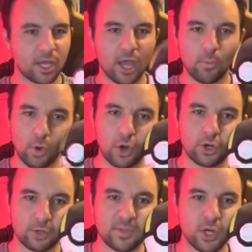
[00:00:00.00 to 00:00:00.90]
And we're all
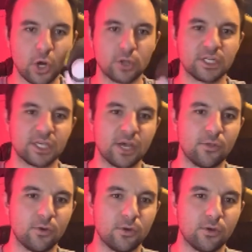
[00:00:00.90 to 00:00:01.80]
going to be hard
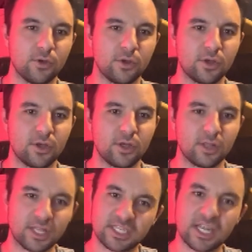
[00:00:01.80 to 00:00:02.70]
together.
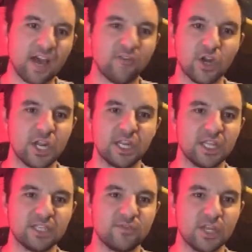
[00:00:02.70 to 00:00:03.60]
Let's dive on into
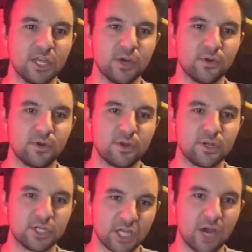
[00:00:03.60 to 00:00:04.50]
this video,
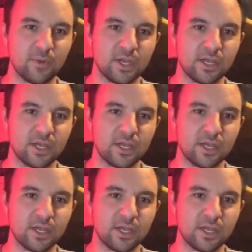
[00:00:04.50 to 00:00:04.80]
shall we?